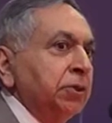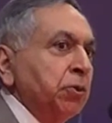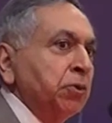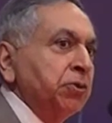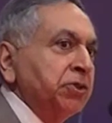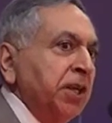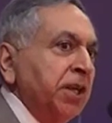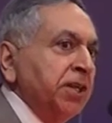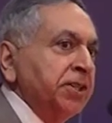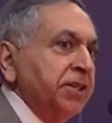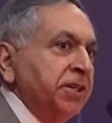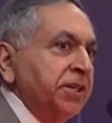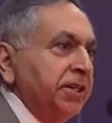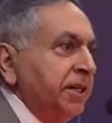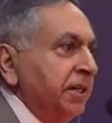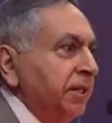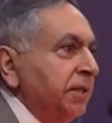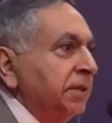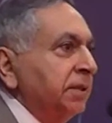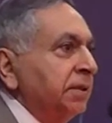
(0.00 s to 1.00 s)
social
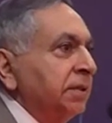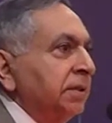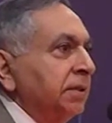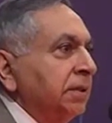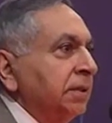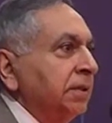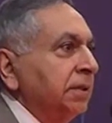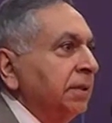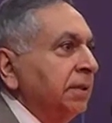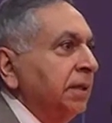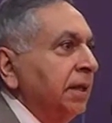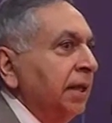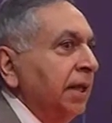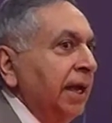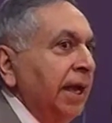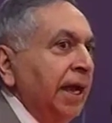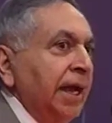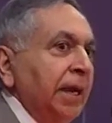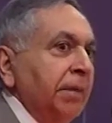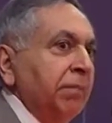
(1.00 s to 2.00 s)
agenda
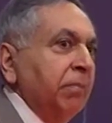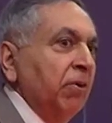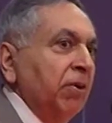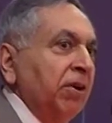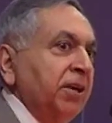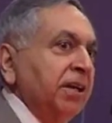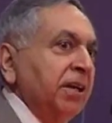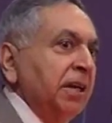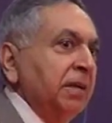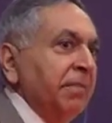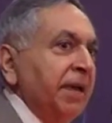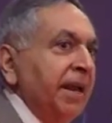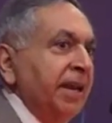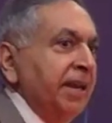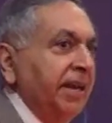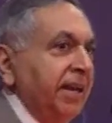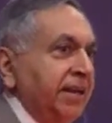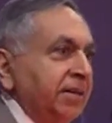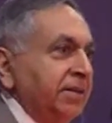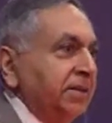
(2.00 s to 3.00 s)
and a political
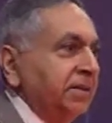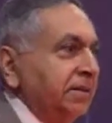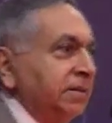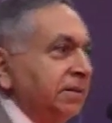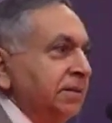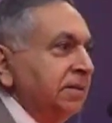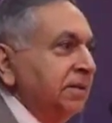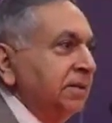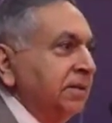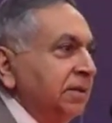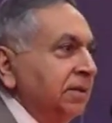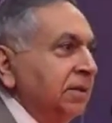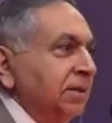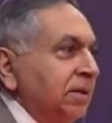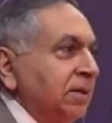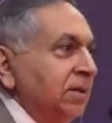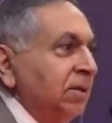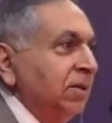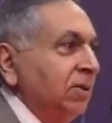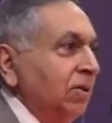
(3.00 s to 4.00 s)
mandate
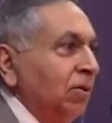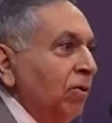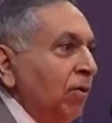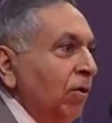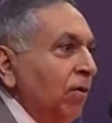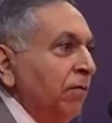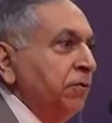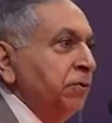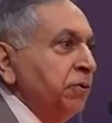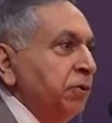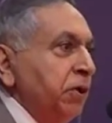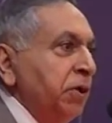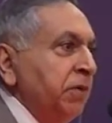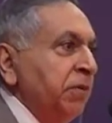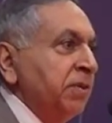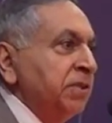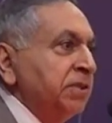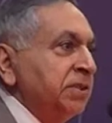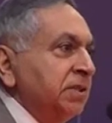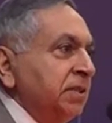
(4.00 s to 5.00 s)
of
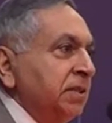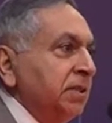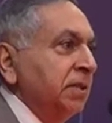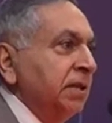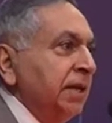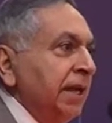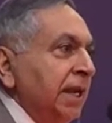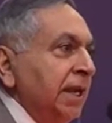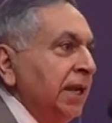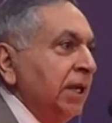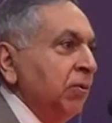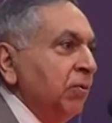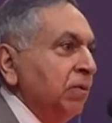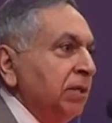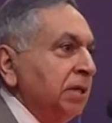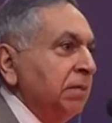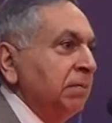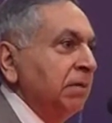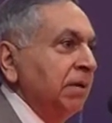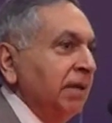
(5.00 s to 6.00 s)
universal and
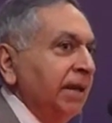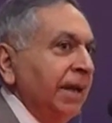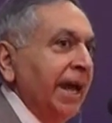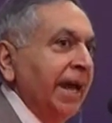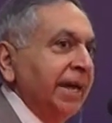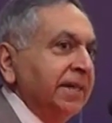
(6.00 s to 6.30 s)
equitable